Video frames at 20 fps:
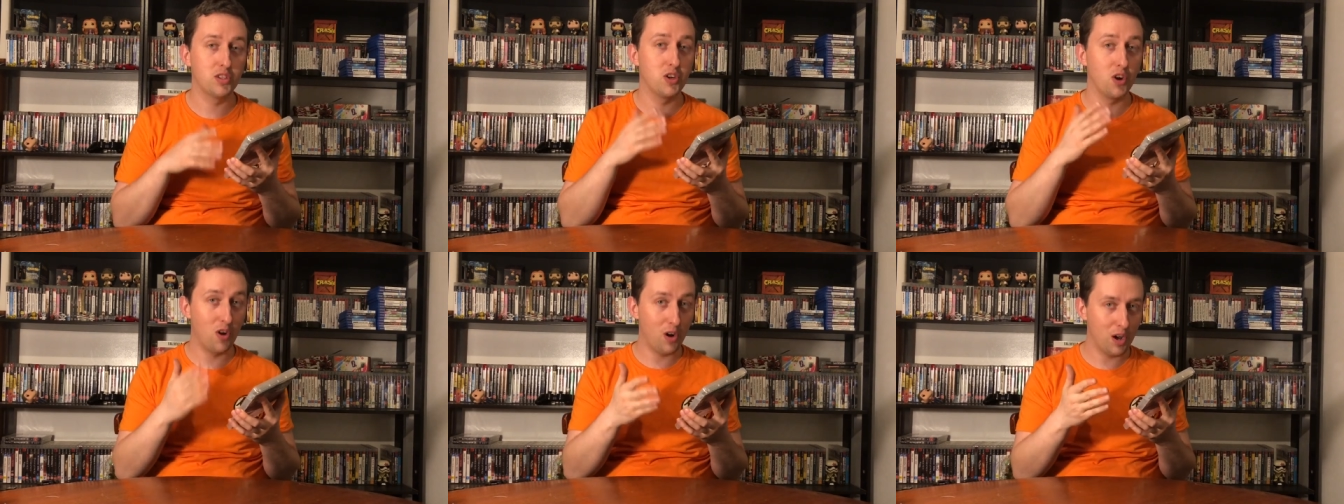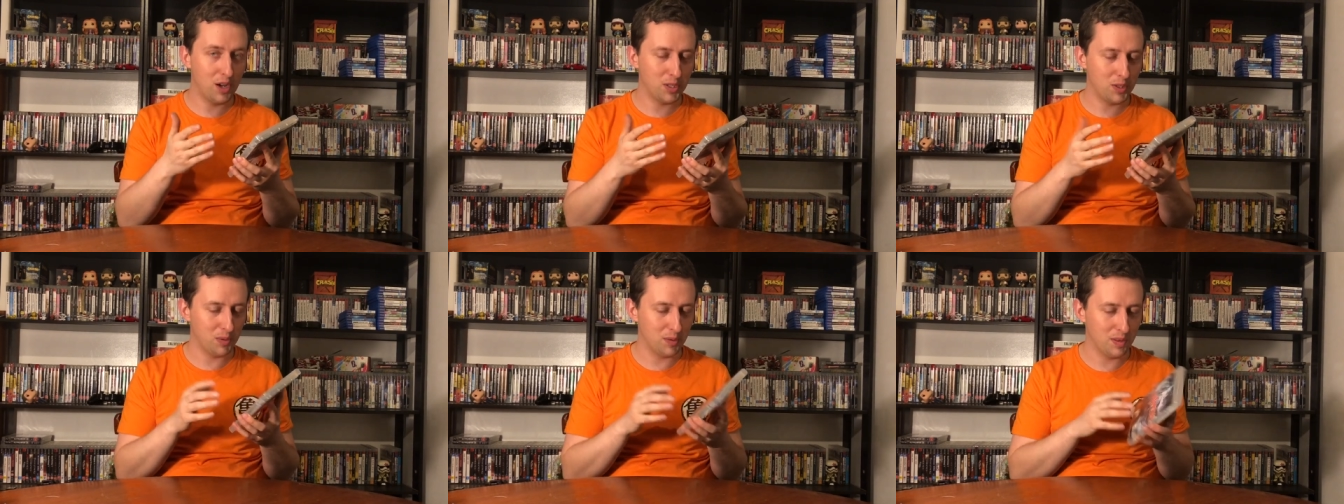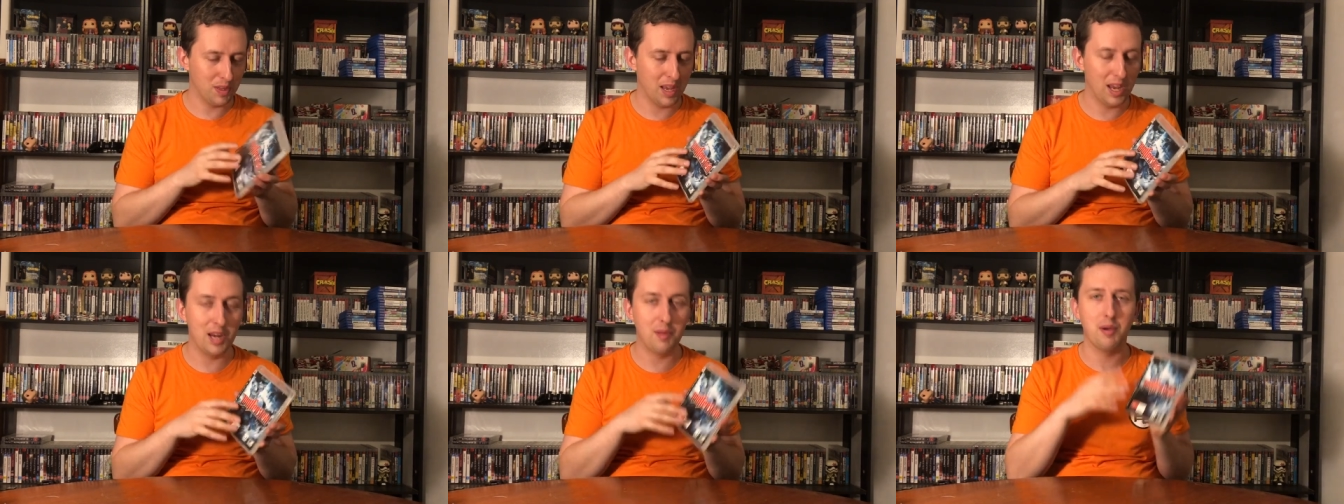to try
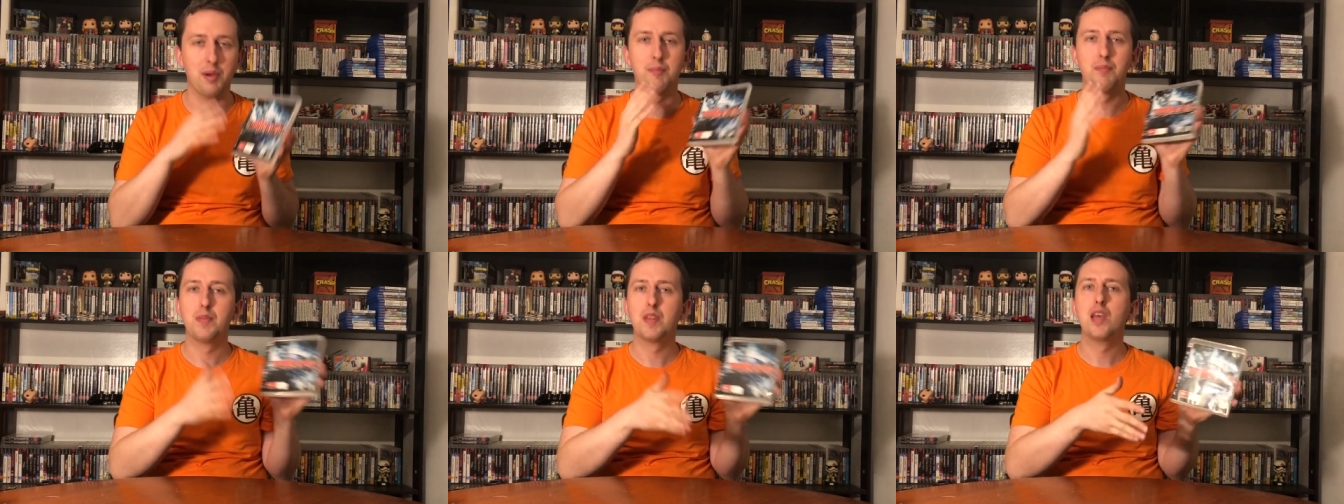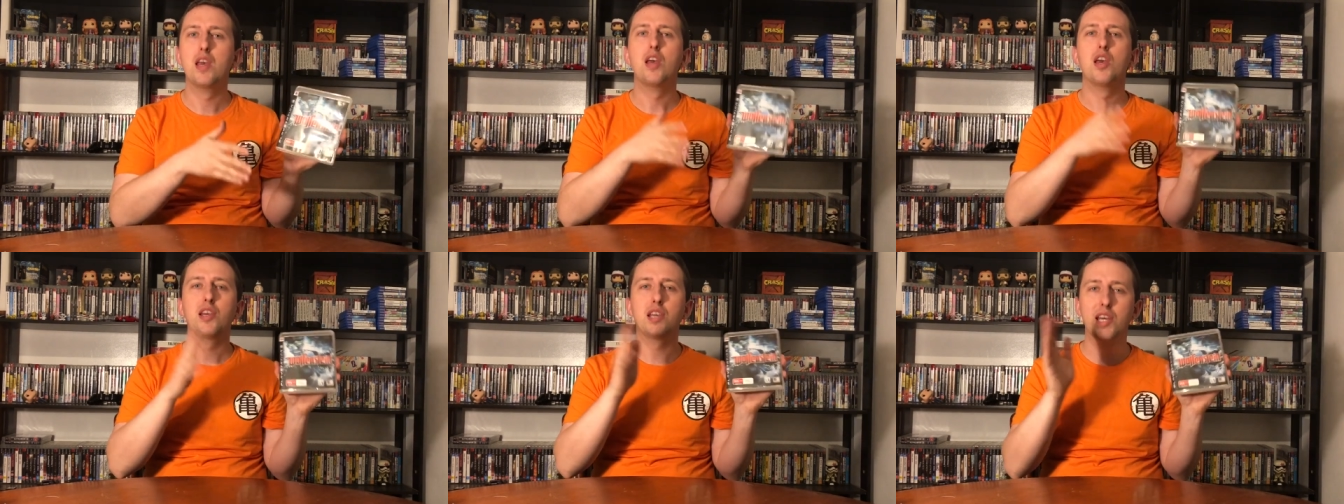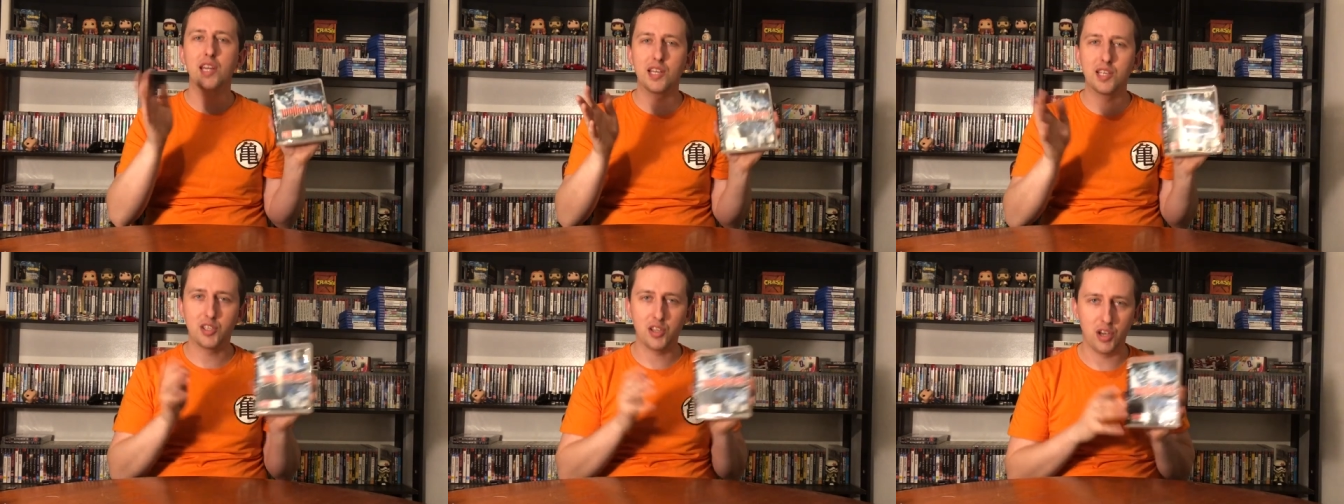doing that. Anyway,
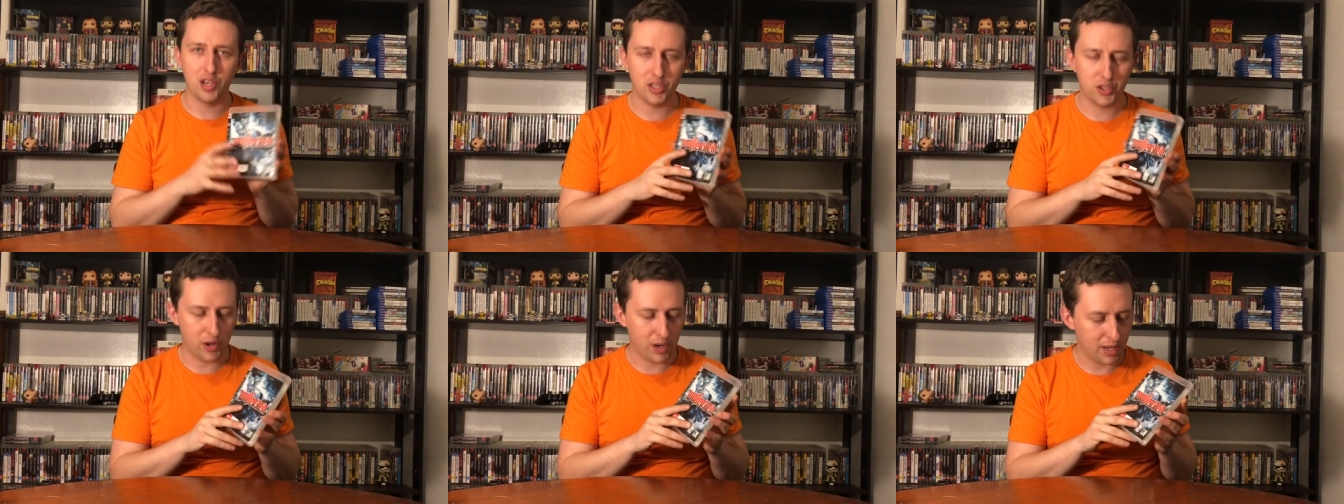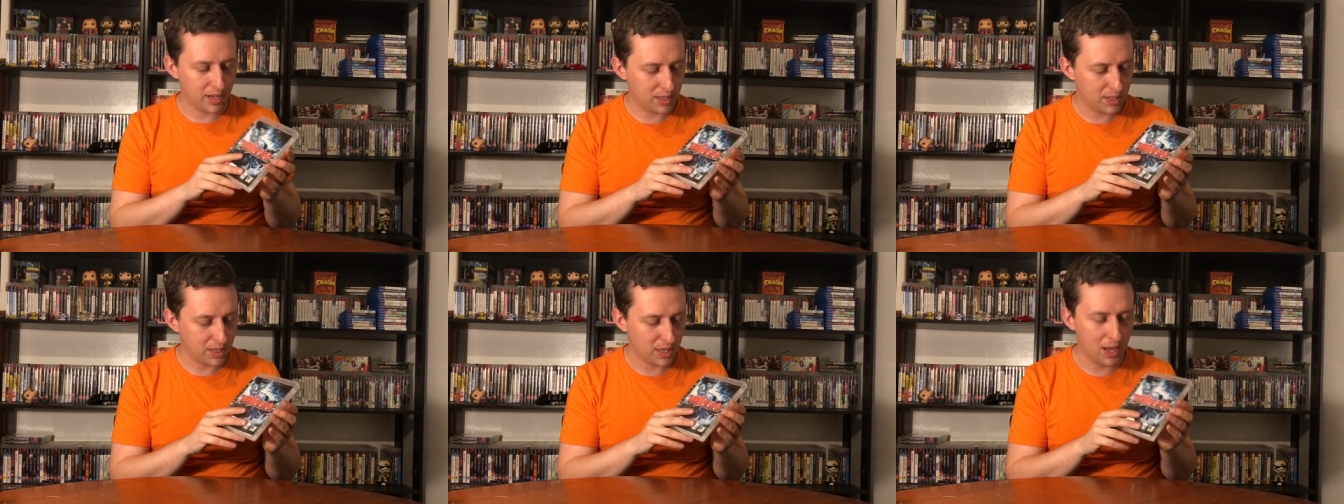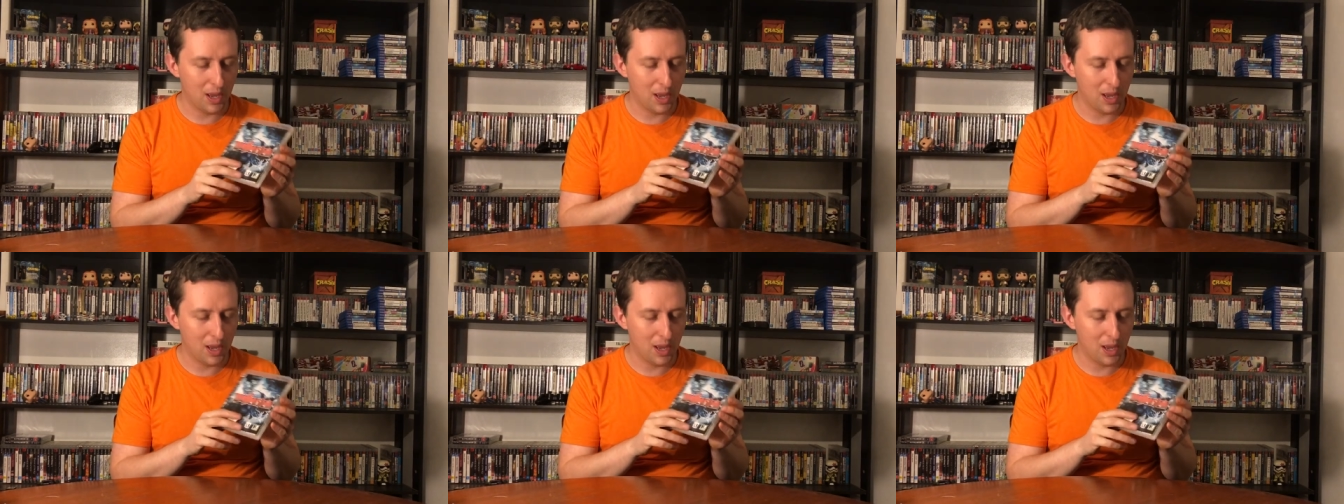getting sidetracked,